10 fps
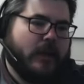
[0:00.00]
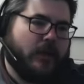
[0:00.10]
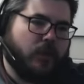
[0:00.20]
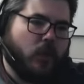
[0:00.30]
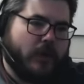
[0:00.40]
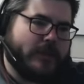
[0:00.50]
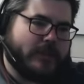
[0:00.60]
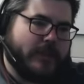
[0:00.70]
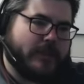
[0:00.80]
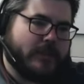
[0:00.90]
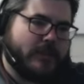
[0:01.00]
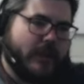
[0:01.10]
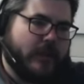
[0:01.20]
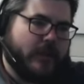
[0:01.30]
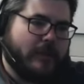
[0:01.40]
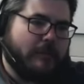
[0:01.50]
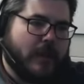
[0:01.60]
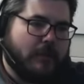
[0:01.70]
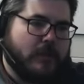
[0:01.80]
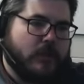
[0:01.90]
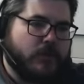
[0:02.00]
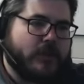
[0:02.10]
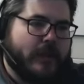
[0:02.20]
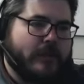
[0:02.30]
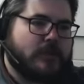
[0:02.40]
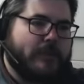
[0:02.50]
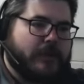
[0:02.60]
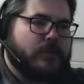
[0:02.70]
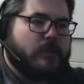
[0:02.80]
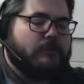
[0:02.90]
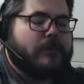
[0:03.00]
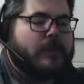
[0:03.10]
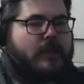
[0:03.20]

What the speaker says: other organizations in the area that may be using that spectrum.